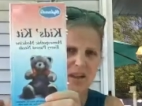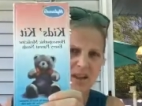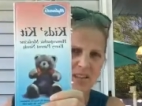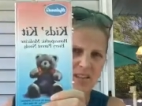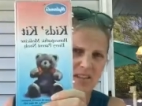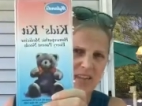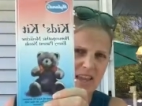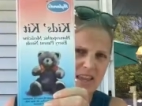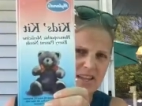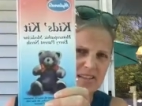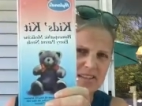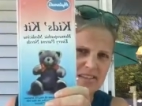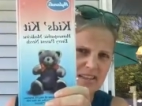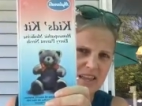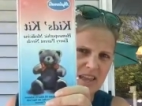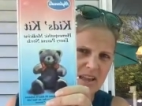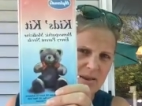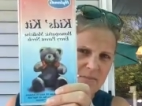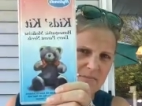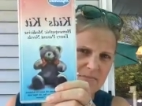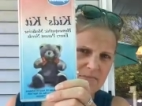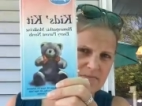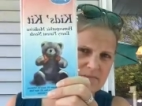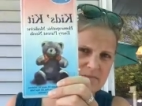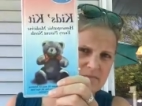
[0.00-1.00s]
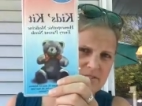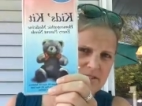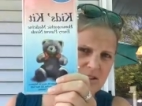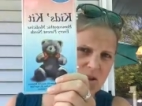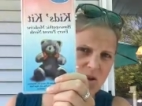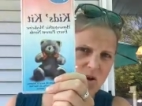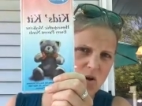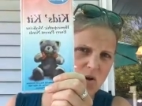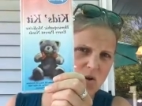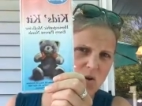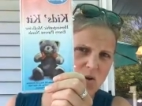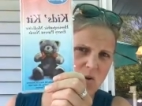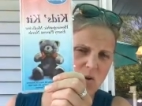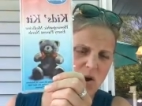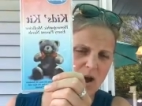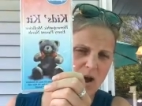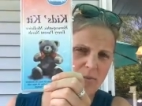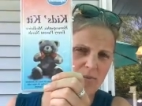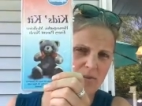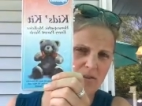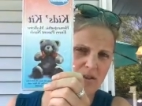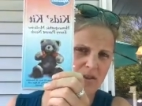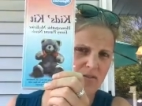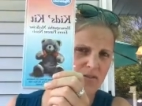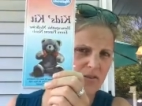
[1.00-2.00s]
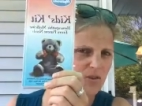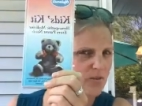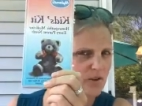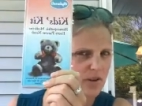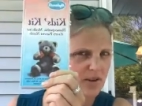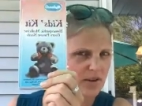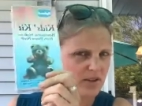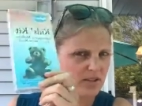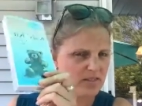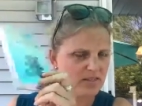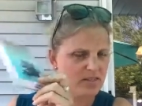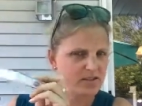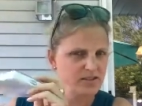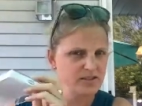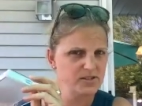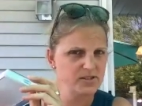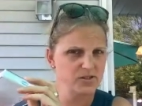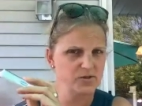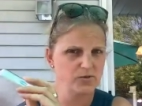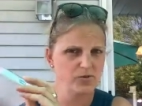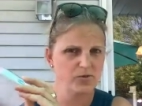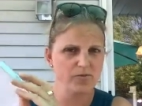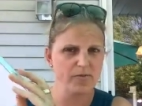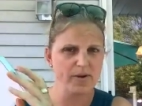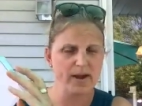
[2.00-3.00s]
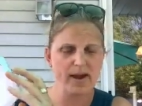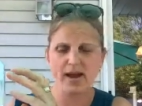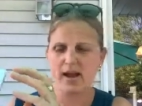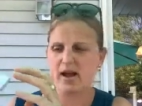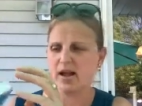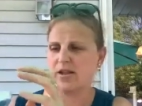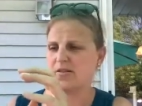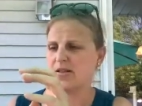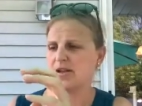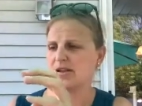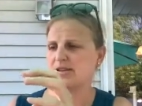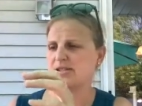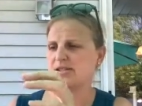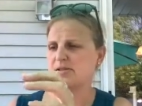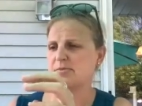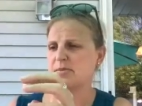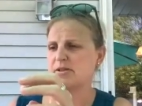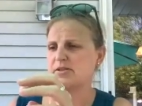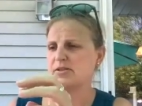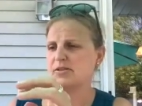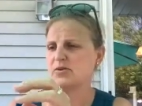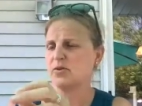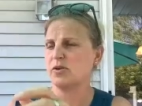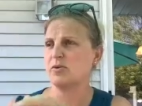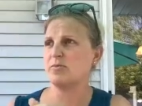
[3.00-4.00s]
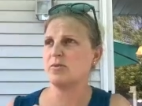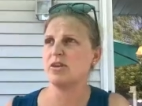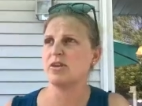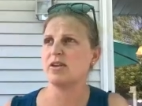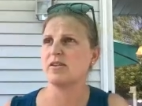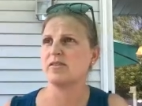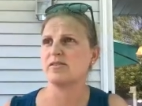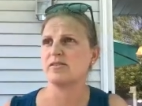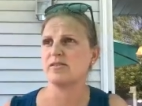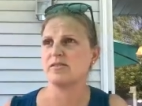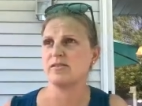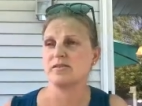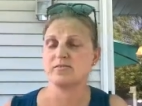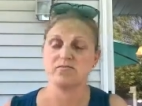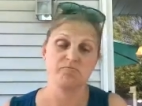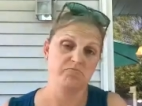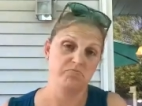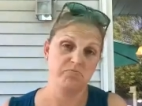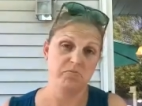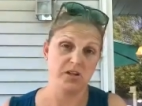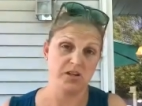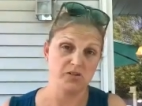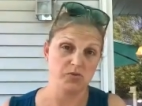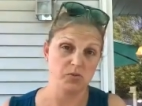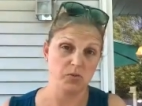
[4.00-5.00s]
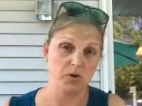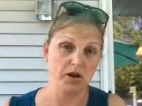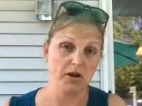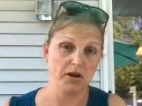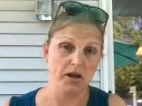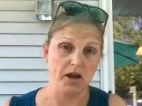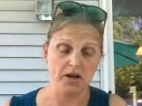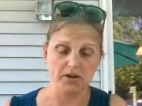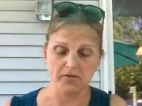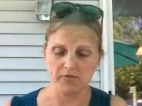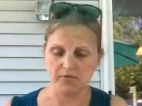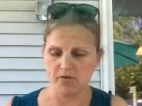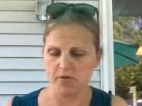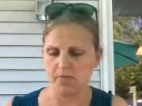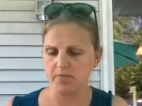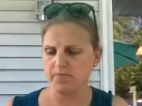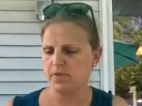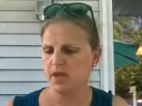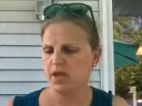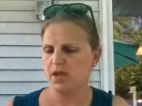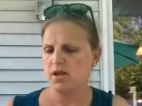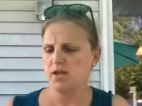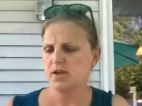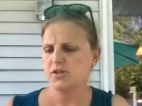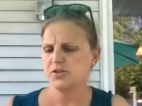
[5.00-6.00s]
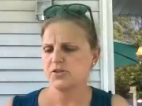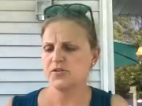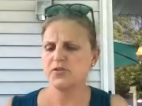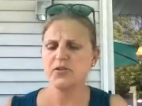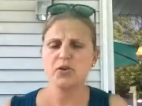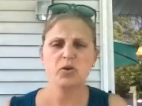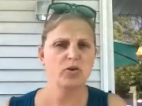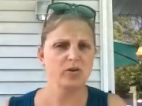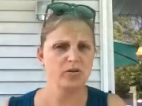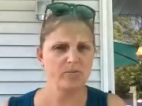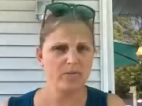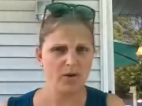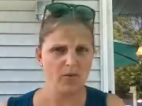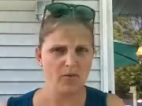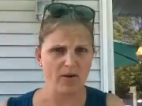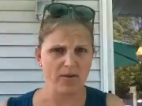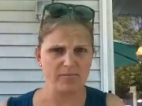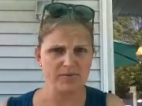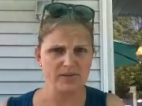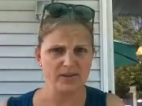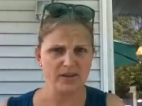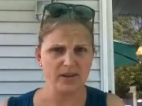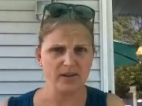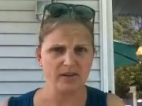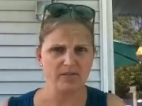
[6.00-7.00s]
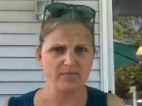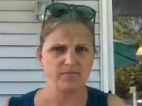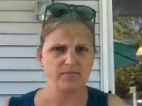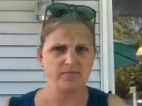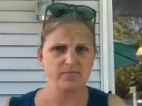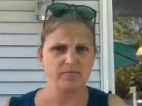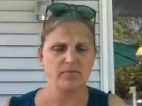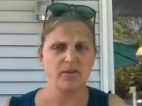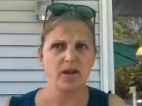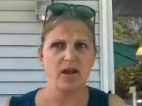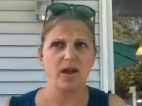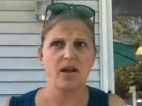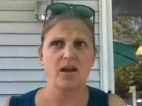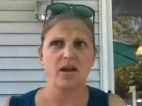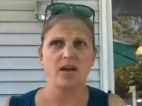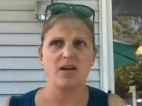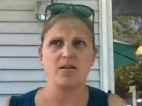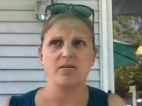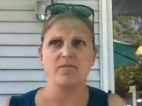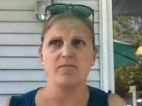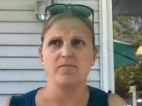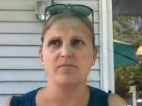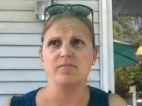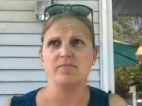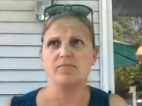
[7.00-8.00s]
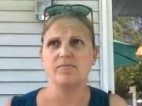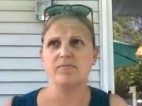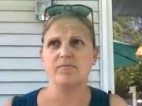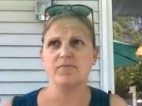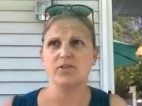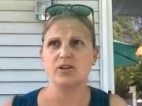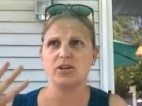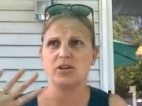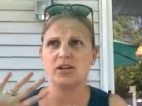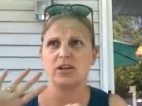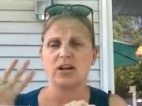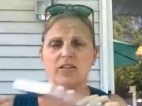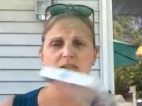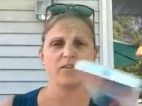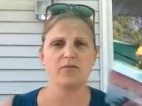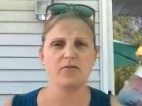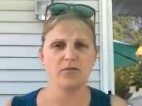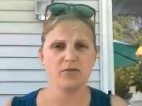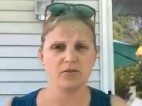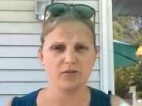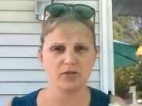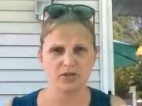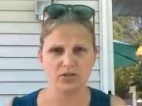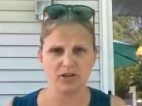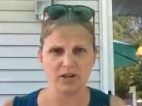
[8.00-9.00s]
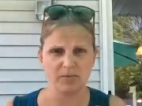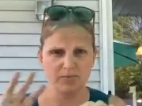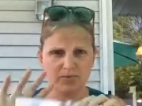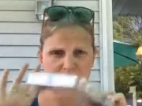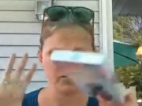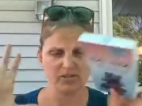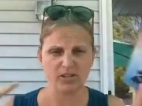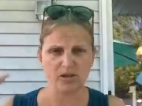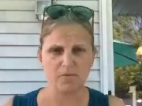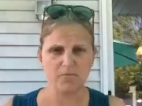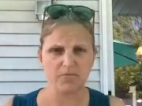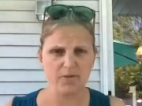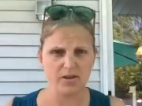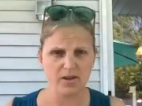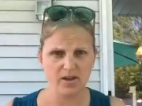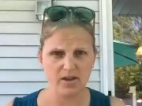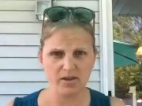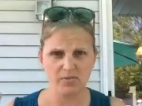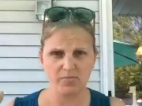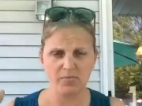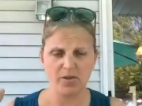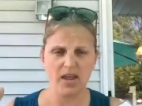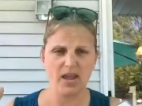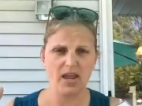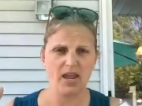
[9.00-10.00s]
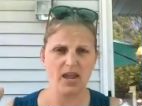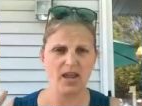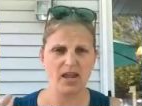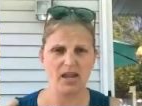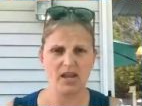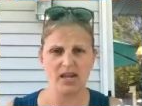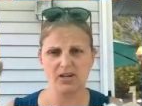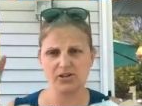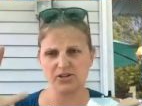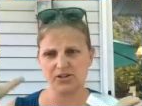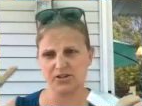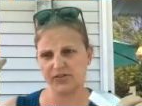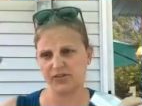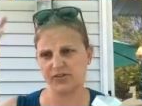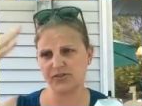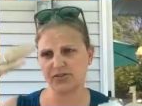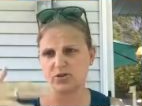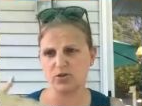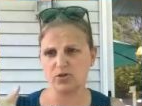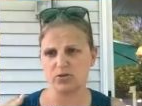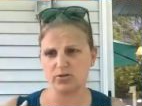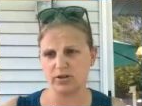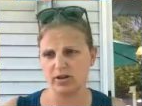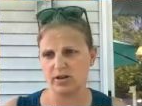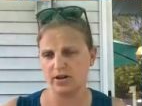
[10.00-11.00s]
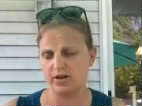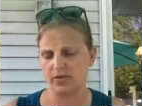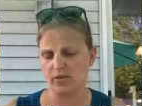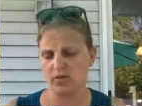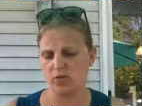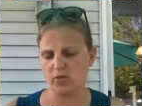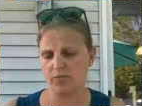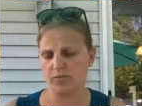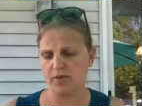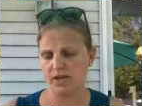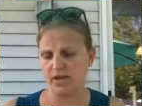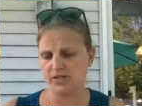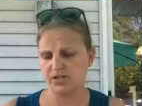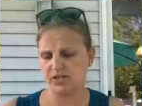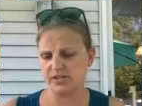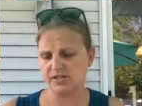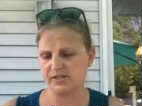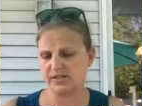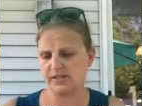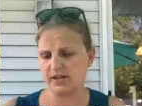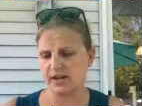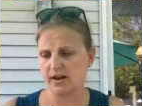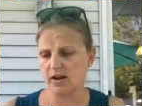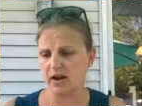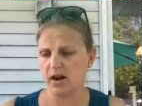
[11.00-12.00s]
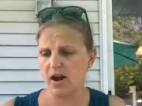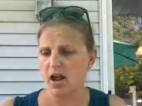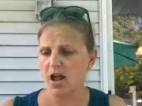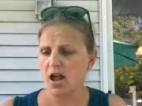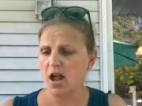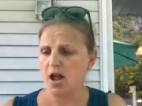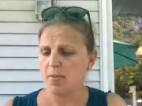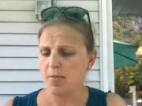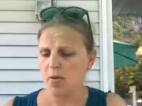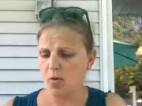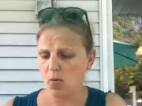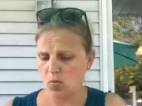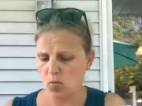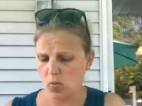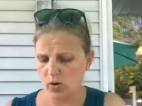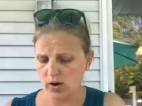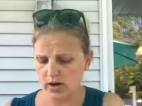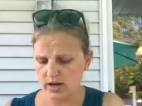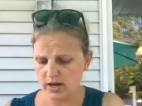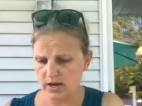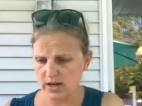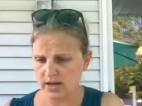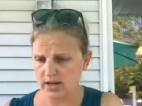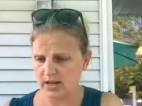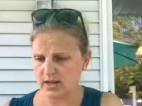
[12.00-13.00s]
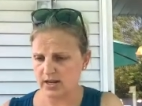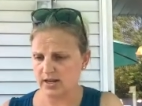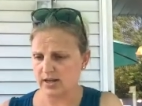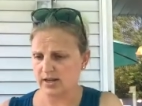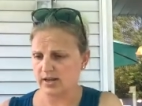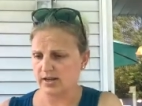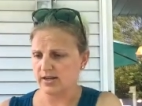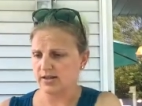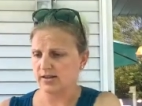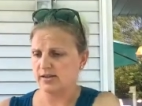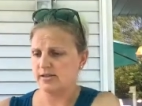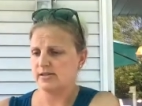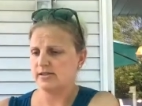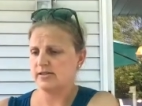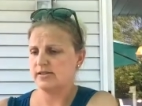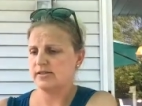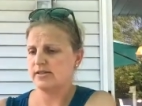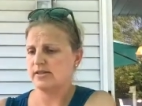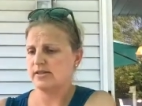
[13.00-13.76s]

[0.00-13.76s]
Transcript: the kids kit. So I believe you can get this through my online dispensary because that's where I got it from. So if you go to my website and you click on the full script, there's like a big page. If you scroll down on the home page, it's there. But what it is,